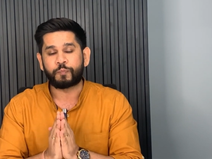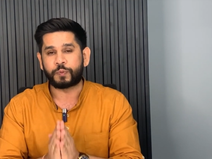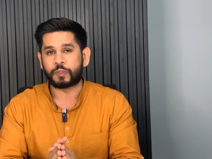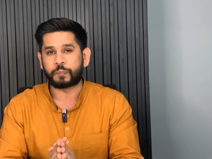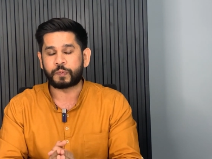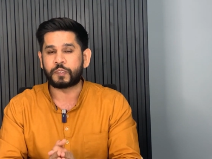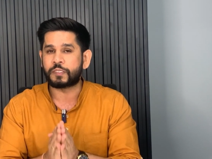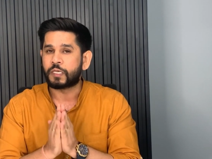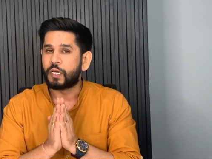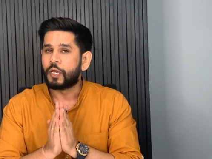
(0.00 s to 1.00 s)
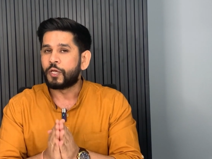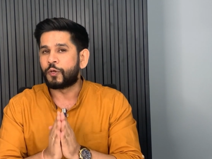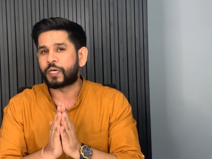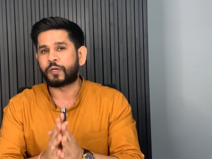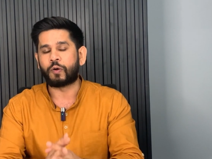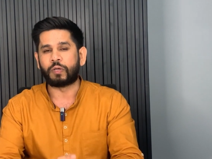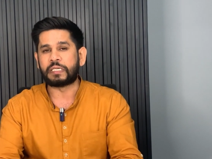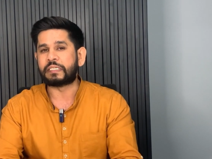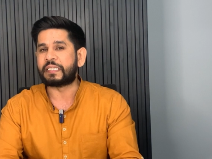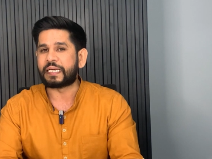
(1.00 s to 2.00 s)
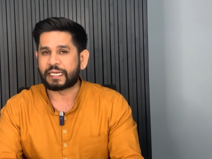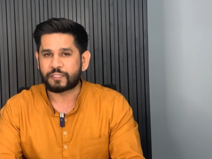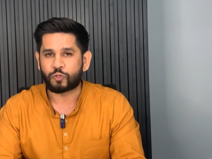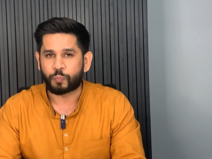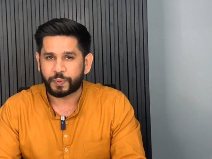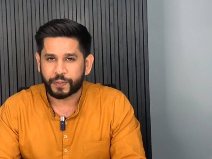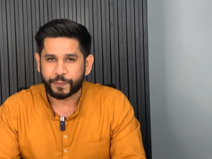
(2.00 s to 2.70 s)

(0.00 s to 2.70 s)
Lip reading: purpose. You can call it the SOP.